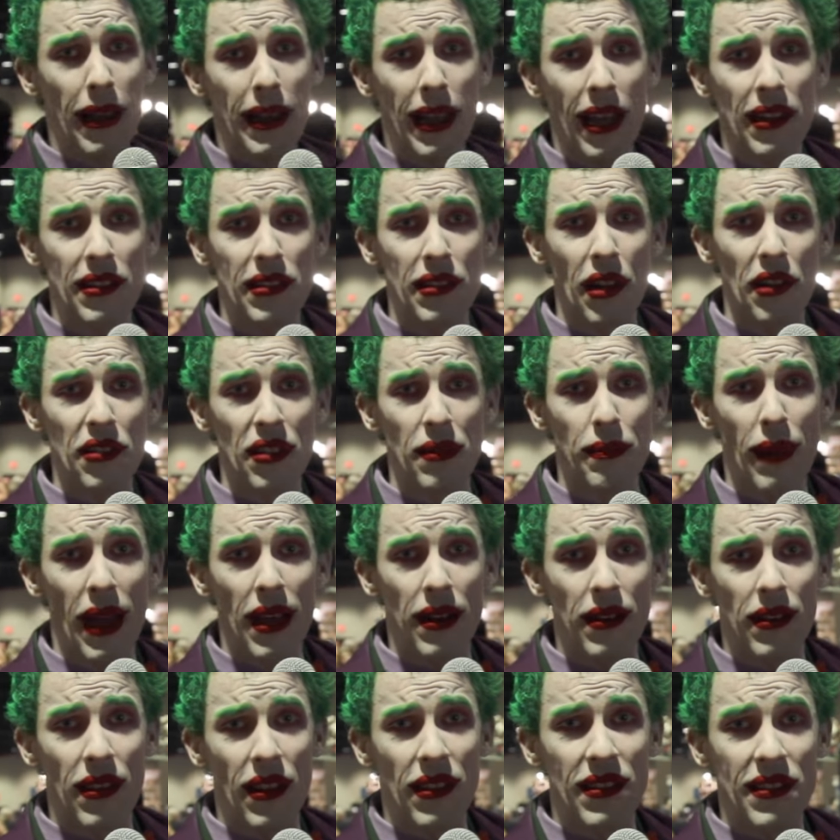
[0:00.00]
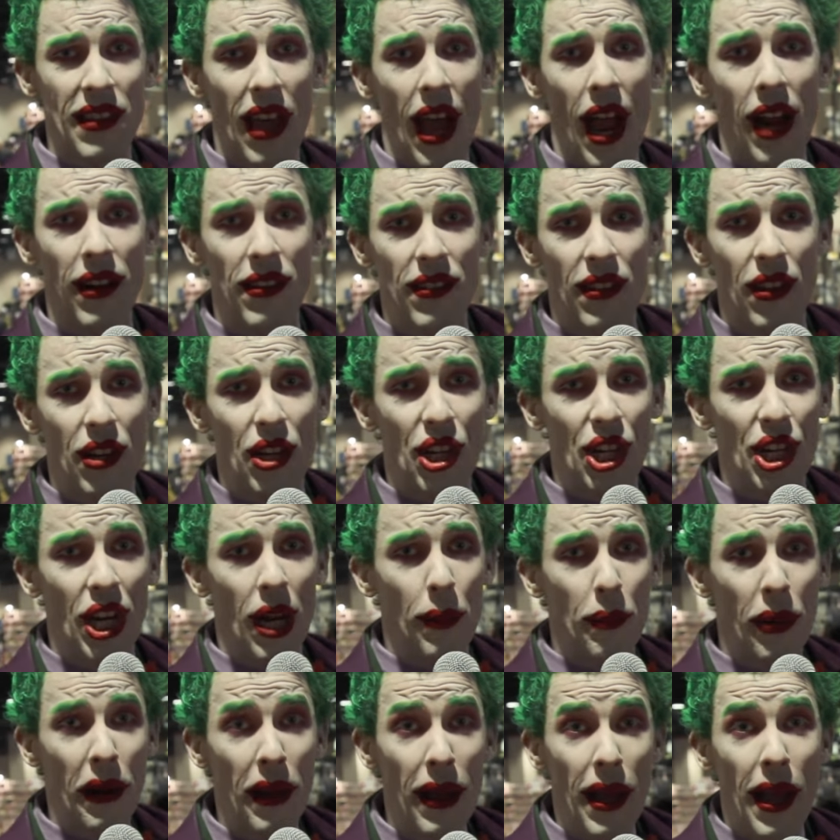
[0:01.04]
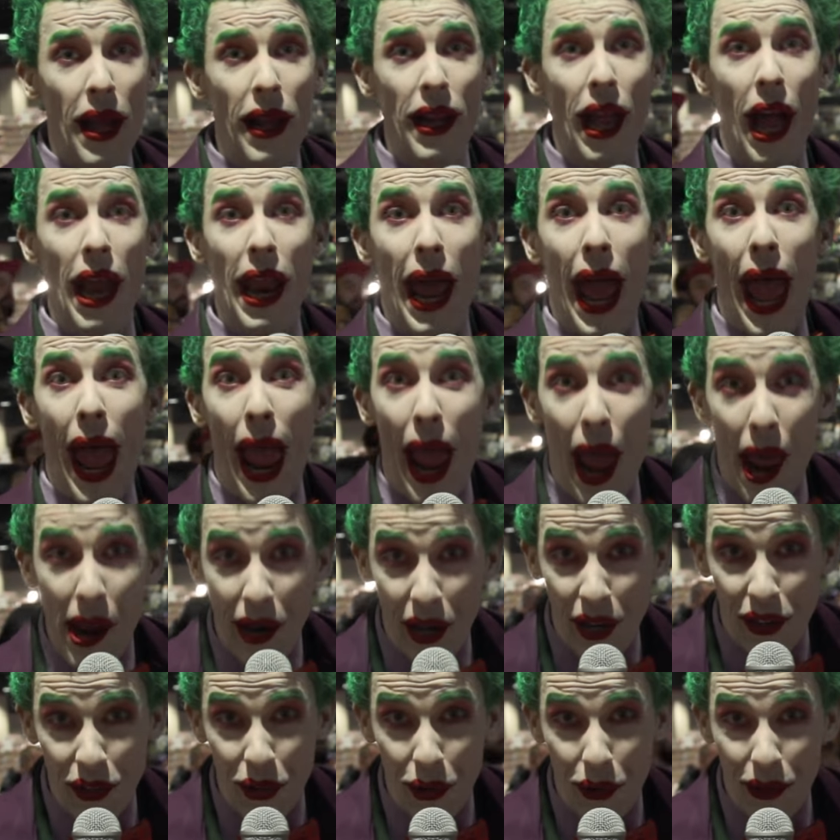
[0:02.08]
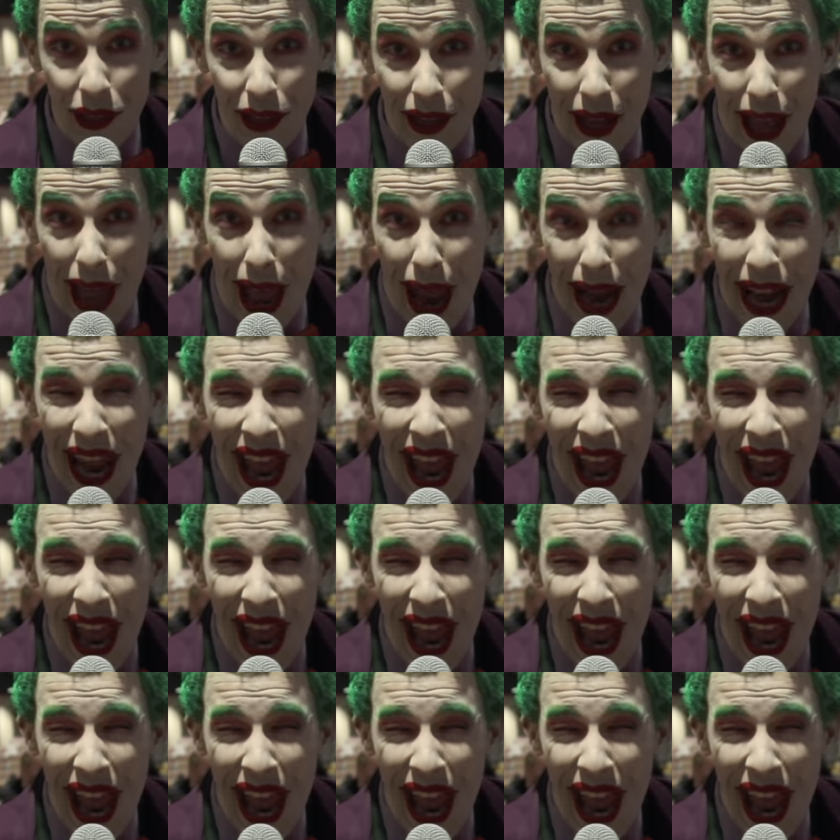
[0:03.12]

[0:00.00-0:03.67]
I guess it doesn't matter the size of the ship. Gotta hand it to the guy.